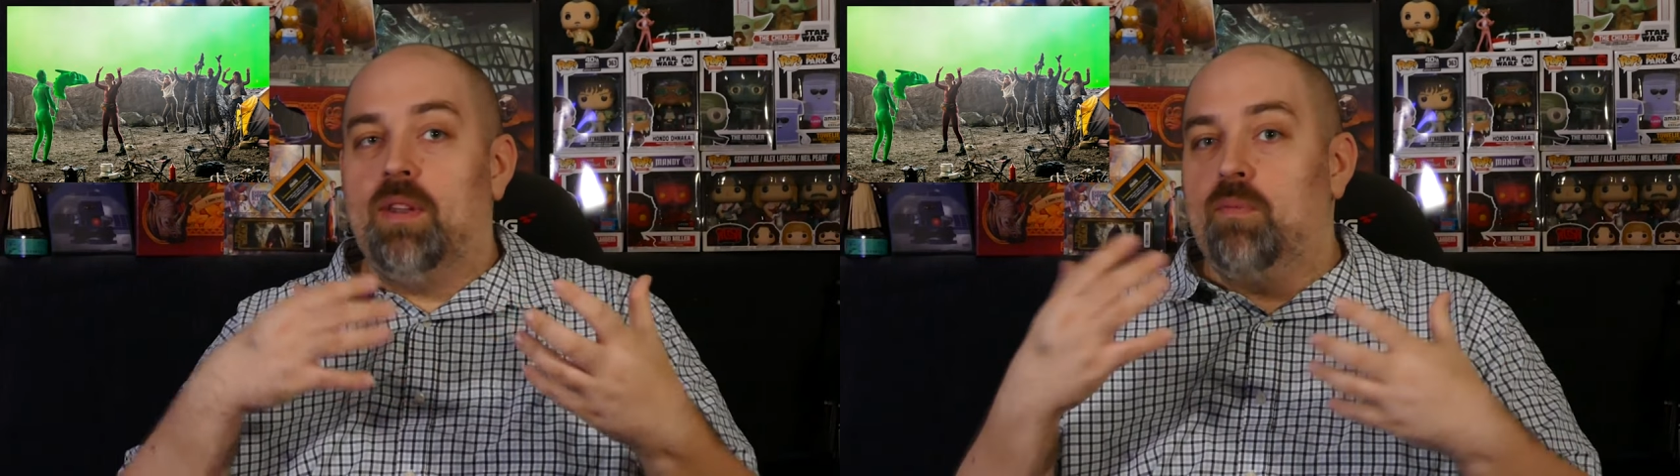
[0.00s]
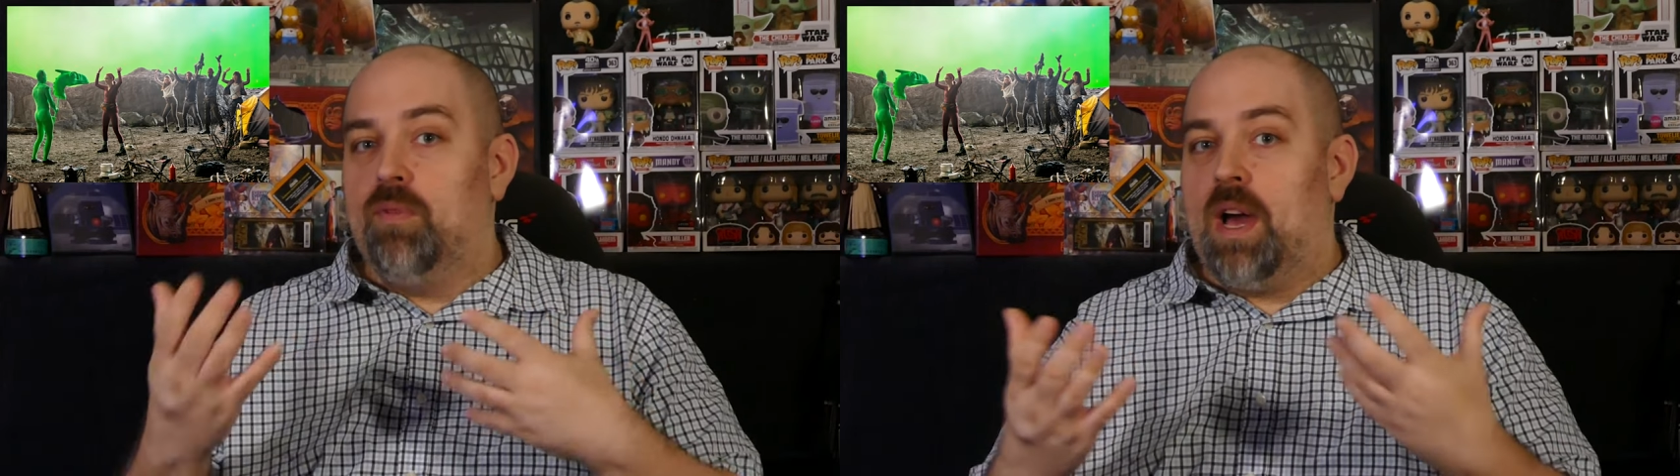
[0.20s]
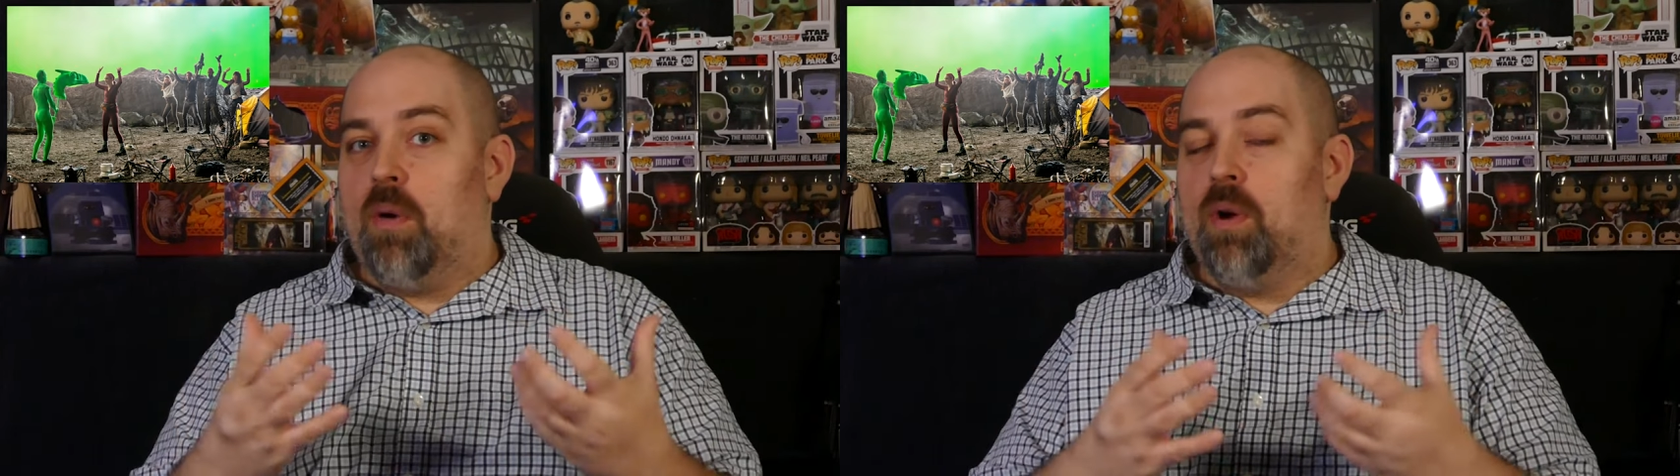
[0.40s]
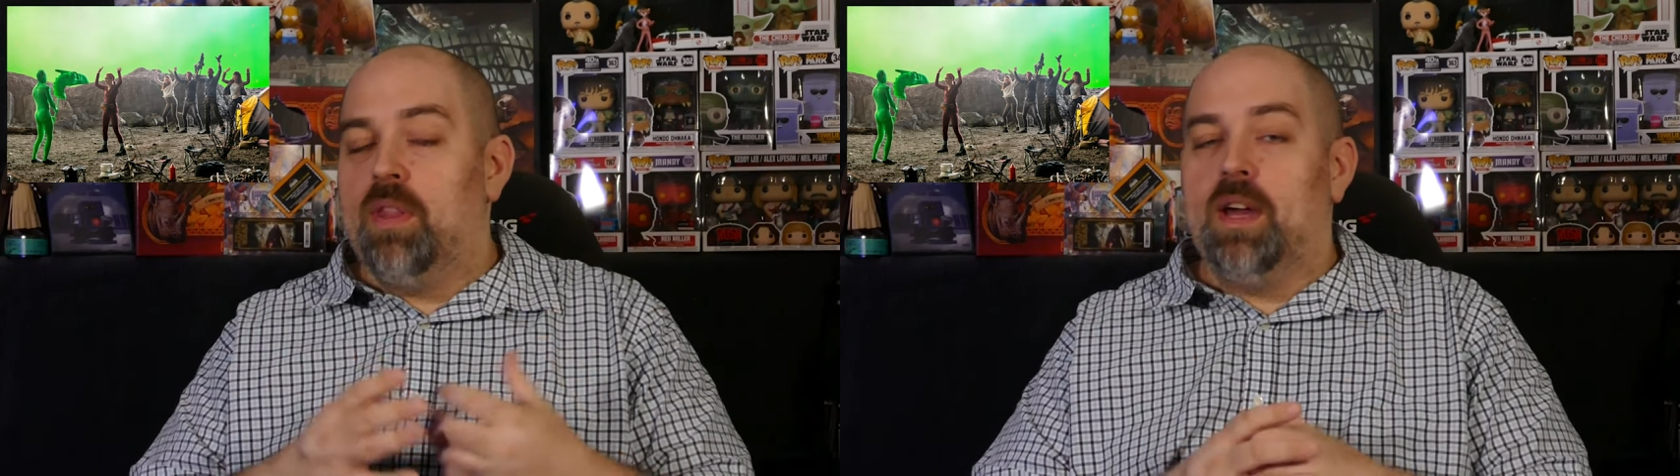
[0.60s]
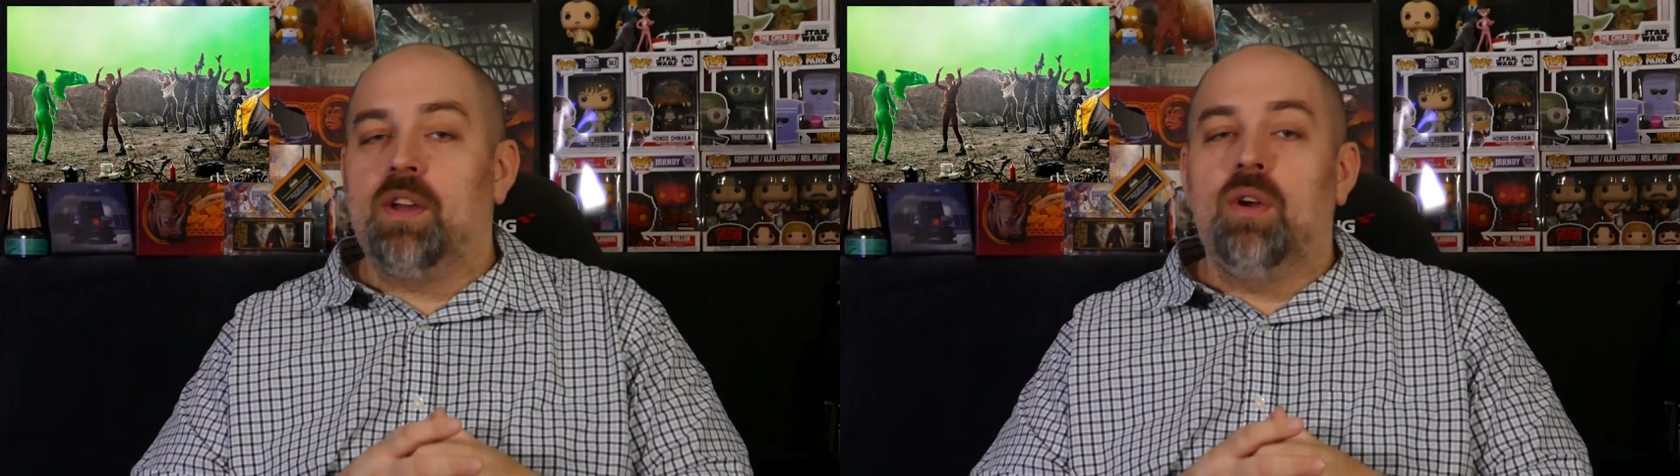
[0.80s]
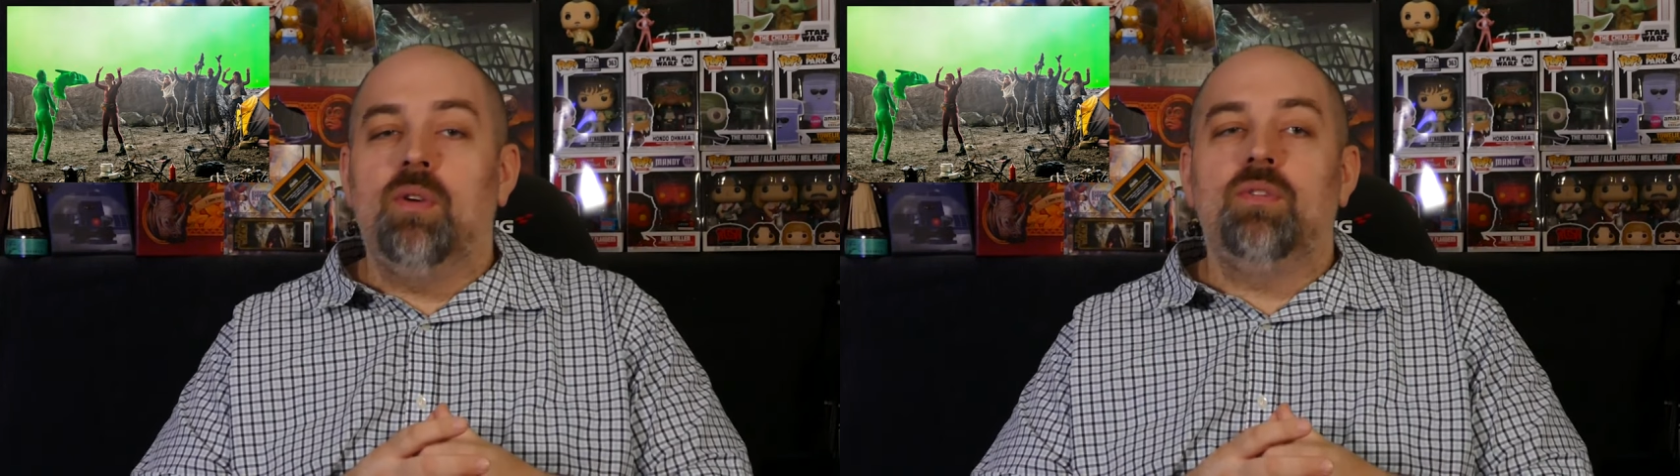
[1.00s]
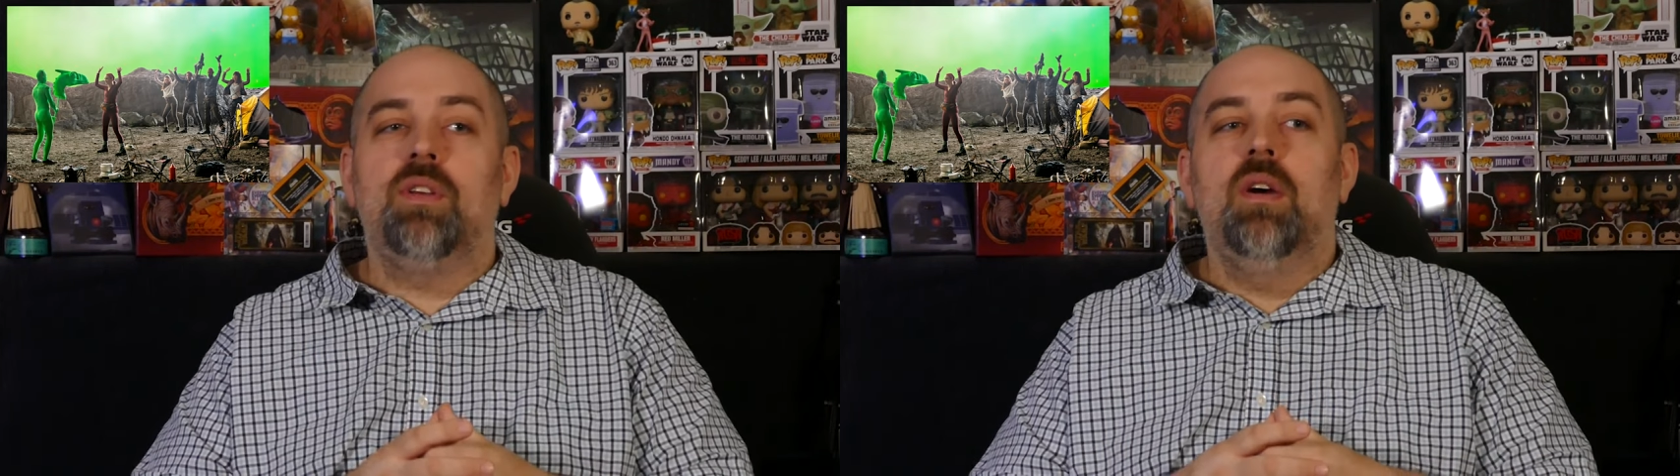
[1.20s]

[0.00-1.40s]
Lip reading: and not well that goes